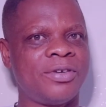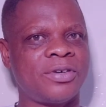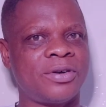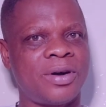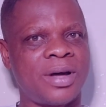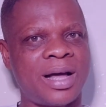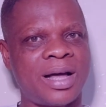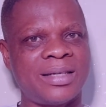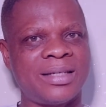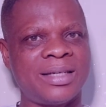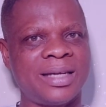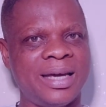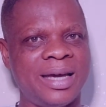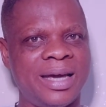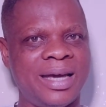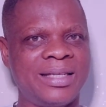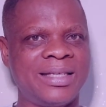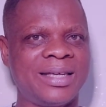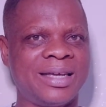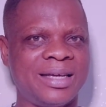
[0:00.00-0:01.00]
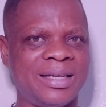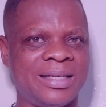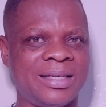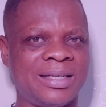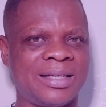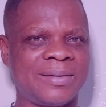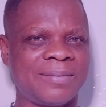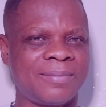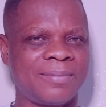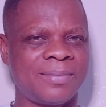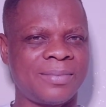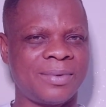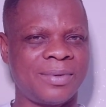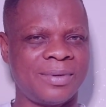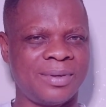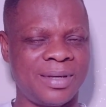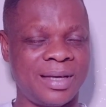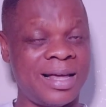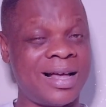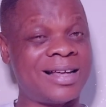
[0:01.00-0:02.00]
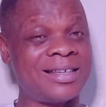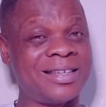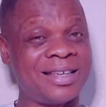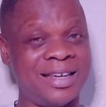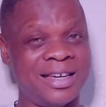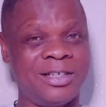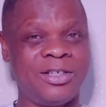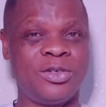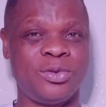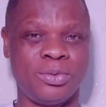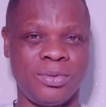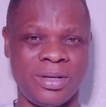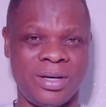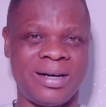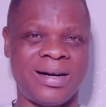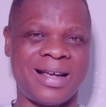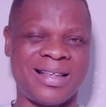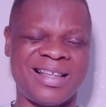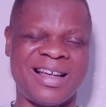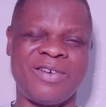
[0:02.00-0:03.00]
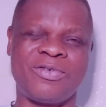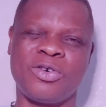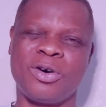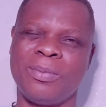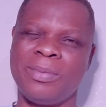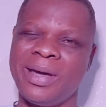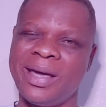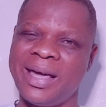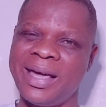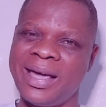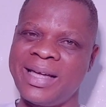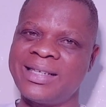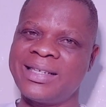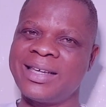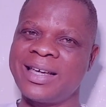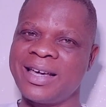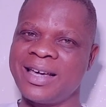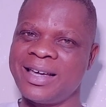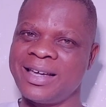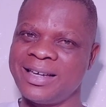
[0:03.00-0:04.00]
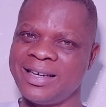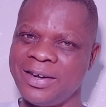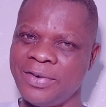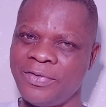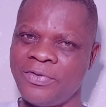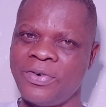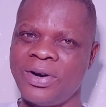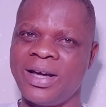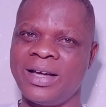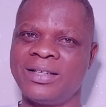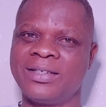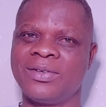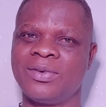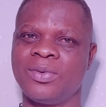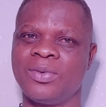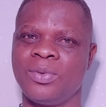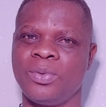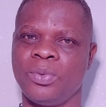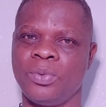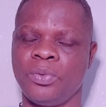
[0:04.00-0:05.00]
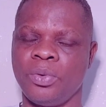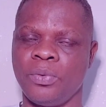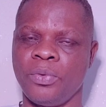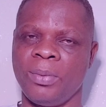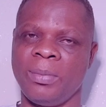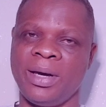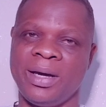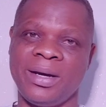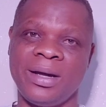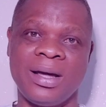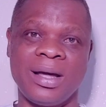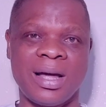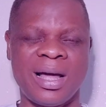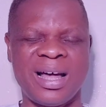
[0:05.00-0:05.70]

Future has 8 kids. He has 8 children right now from 8 different women.